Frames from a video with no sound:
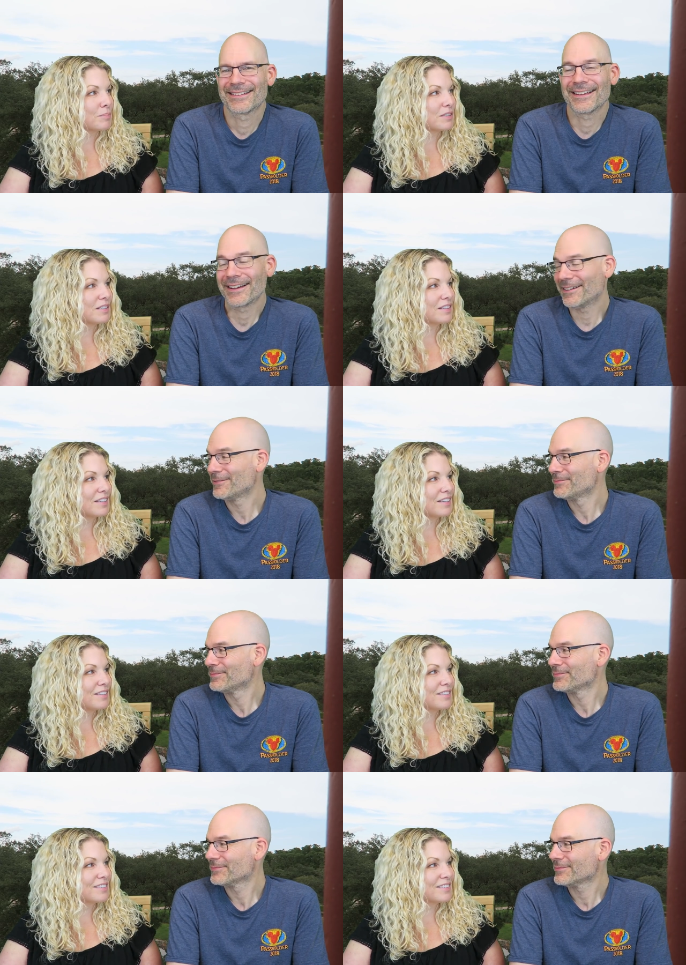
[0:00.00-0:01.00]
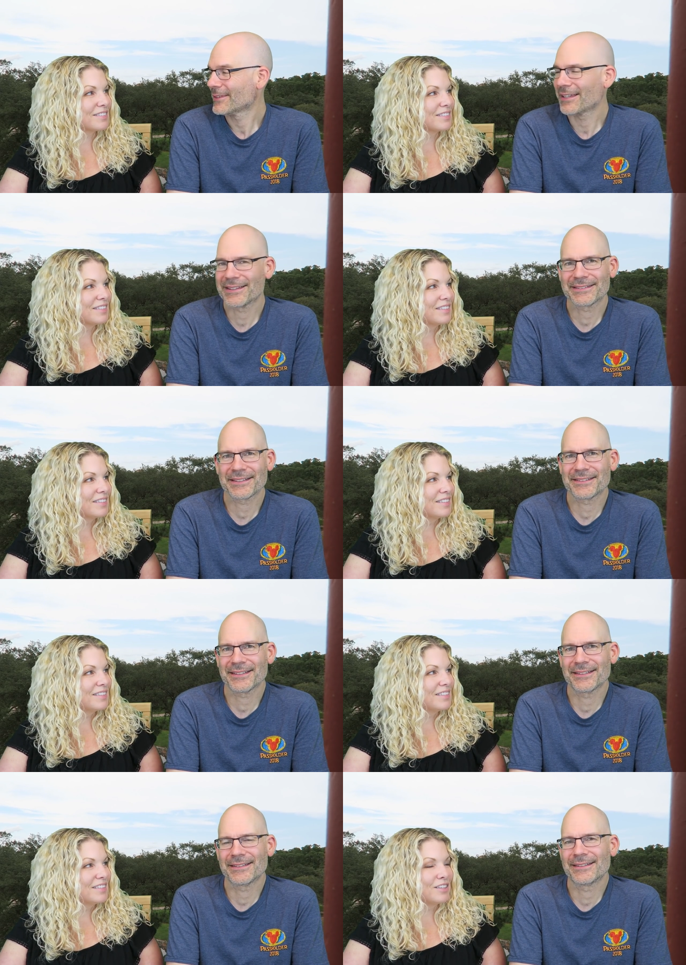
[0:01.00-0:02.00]
Speaker 1: up. Anything else? I think that's
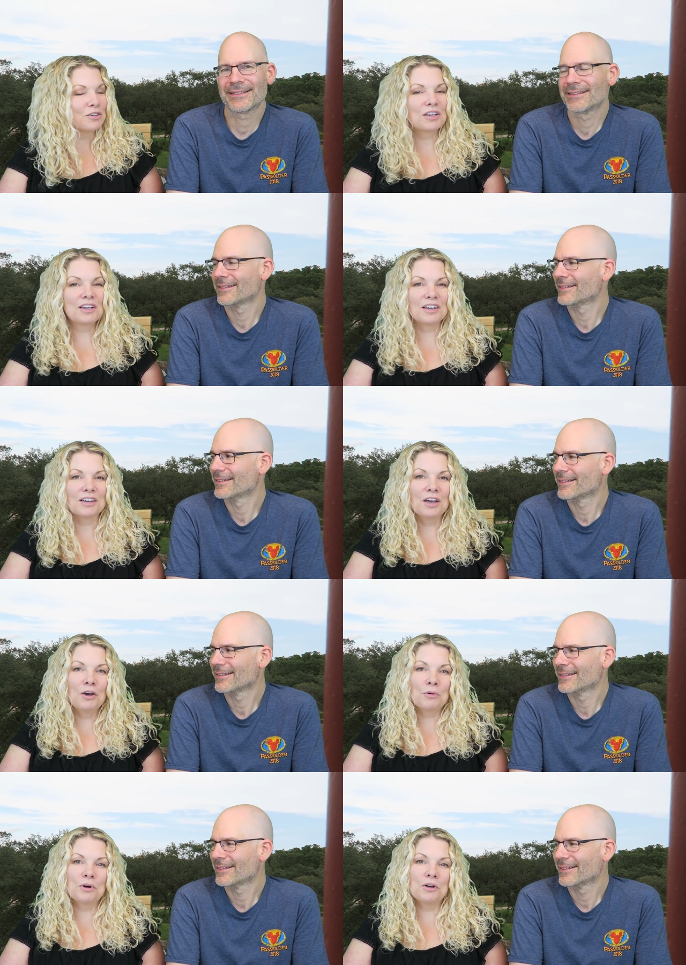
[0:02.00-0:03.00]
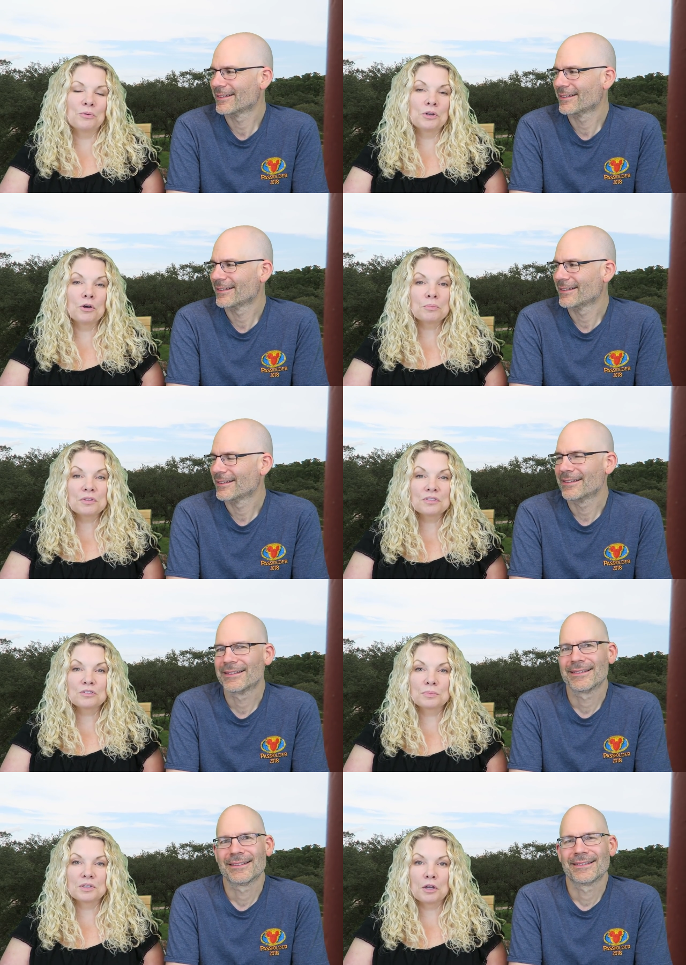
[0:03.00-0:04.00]
it.
Speaker 2: Okay. Well, we hope this
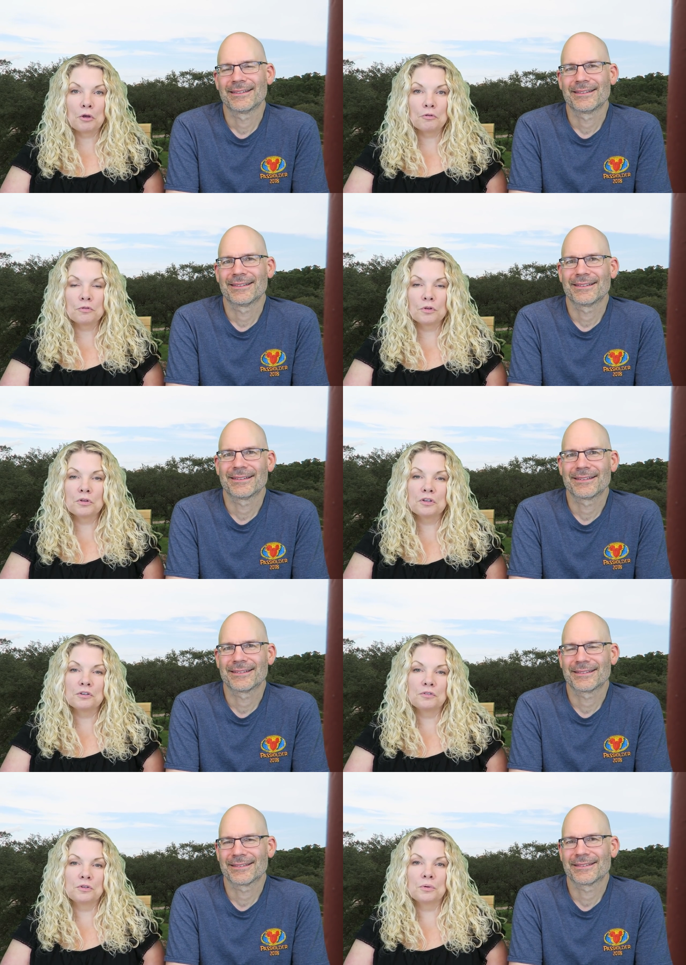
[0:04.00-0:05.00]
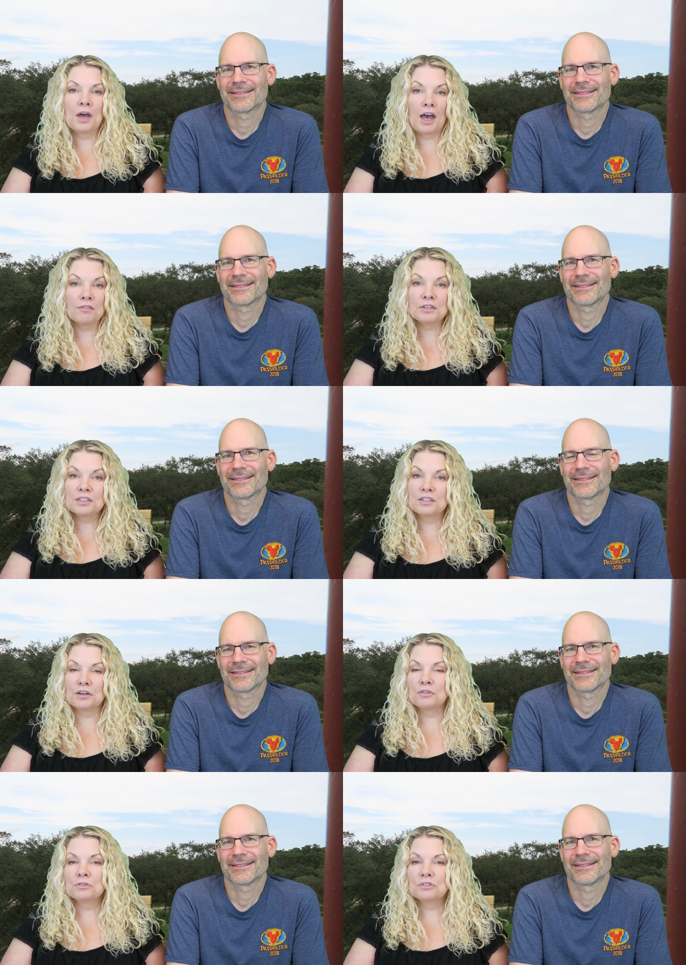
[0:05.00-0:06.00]
has been helpful. If you have any
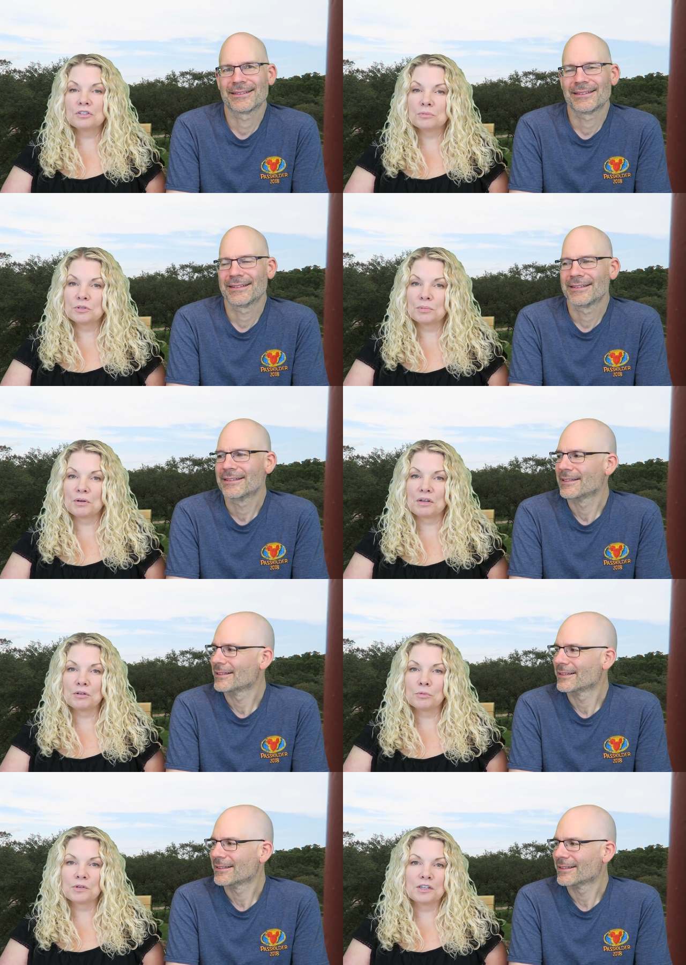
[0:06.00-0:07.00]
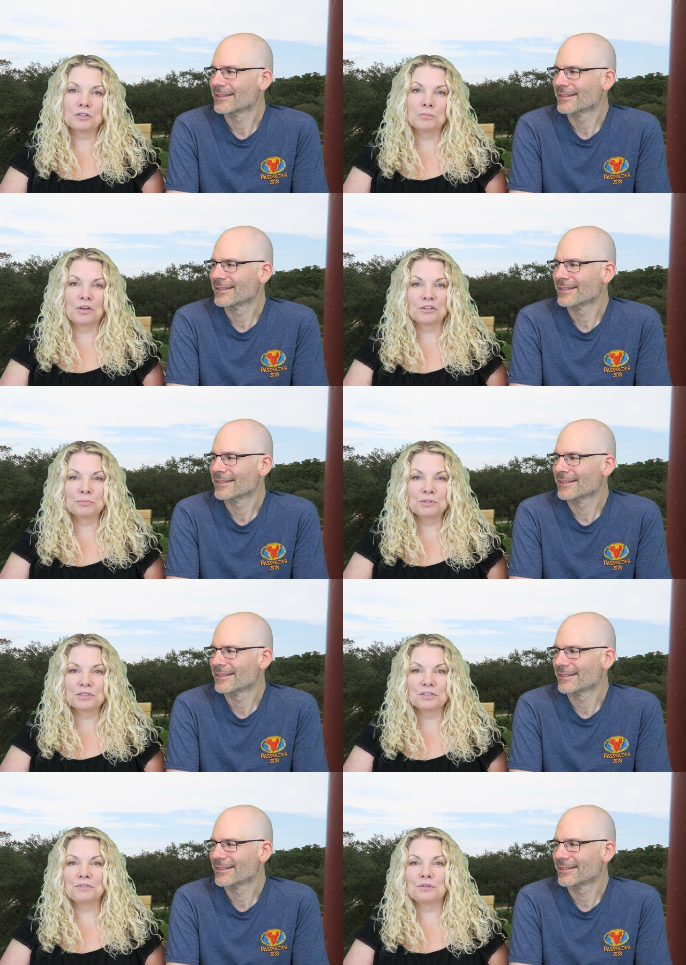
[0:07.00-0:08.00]
other tips about Animal Kingdom Lodge, please